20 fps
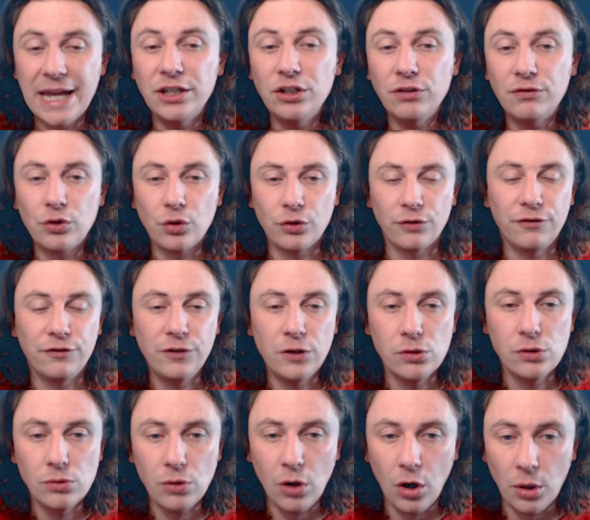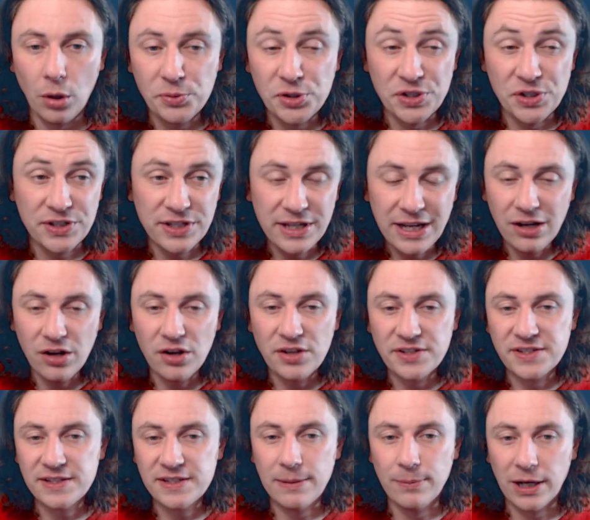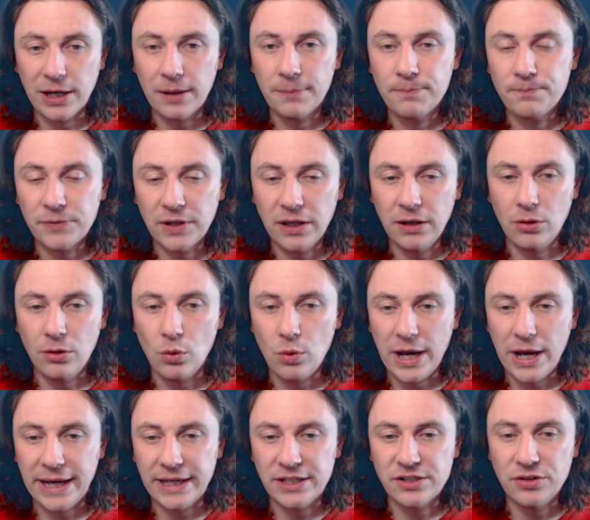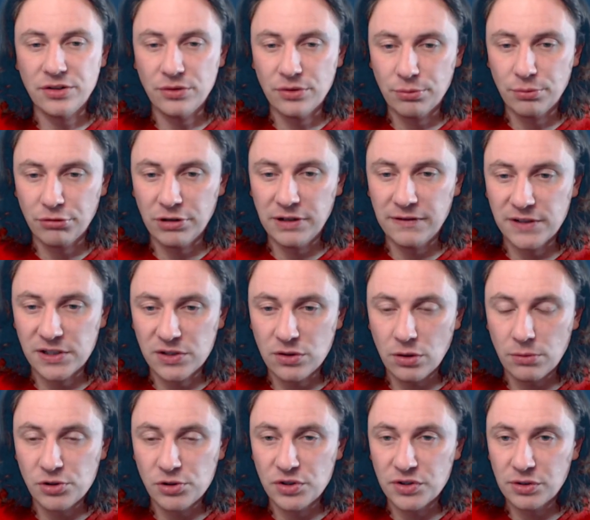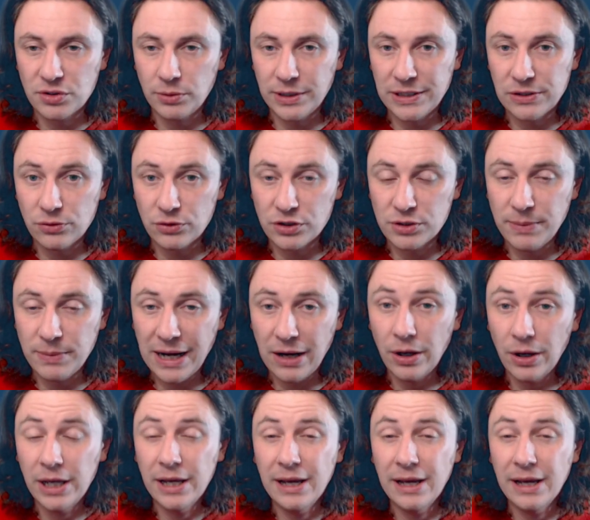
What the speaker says: you've got a few options. They are similar in a way to the previous options that we talked about.